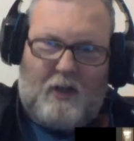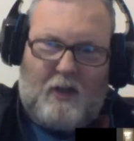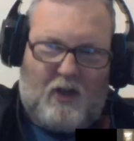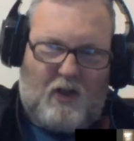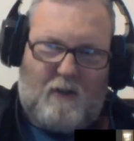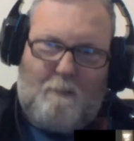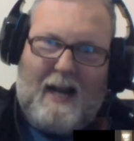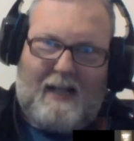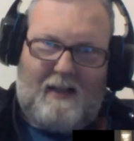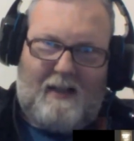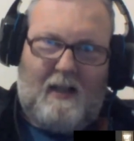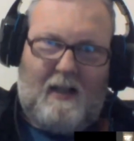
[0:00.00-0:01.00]
to
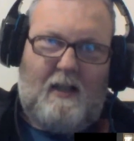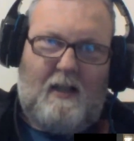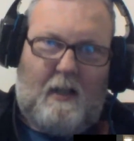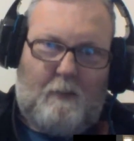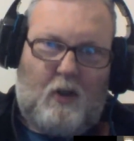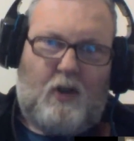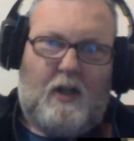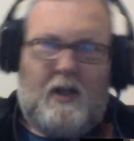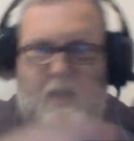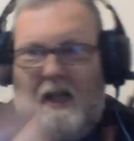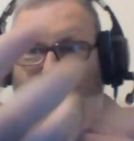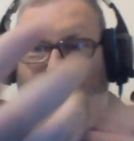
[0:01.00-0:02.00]
smack it. I'm
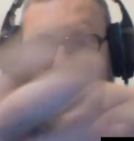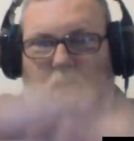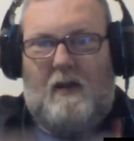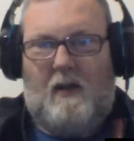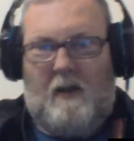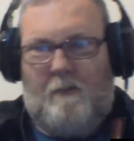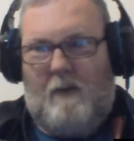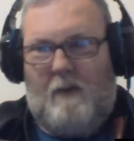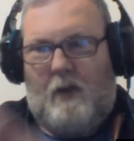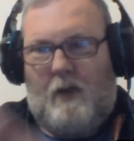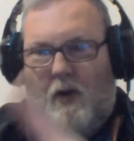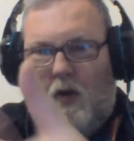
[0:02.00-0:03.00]

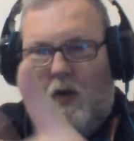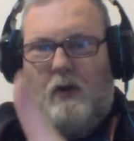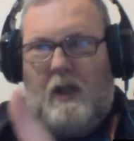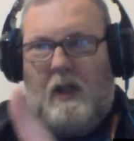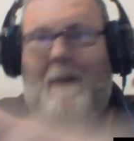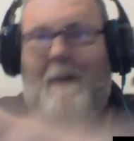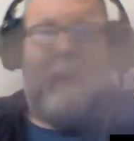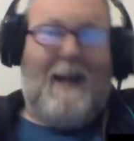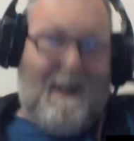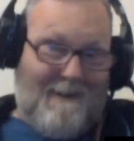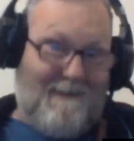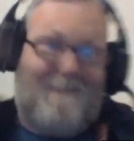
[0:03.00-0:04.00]
going to hold the gun
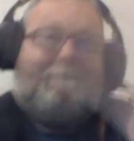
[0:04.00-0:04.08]
and just